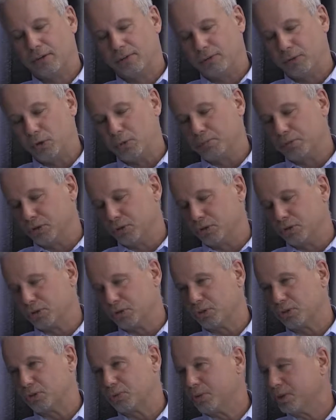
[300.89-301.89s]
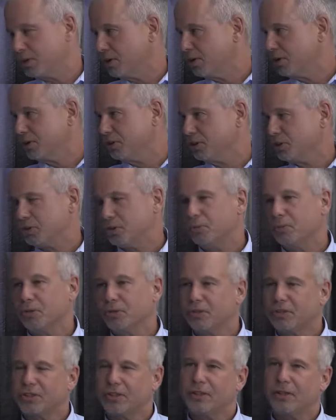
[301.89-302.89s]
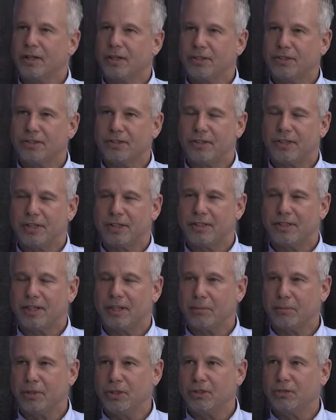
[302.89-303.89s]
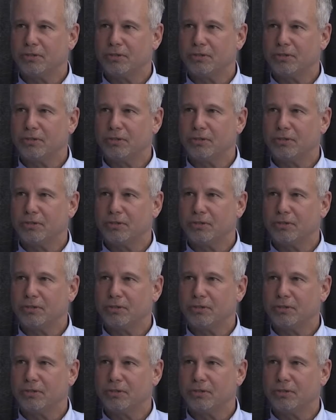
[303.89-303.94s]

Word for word: food producers with our consumers, and so that that'll be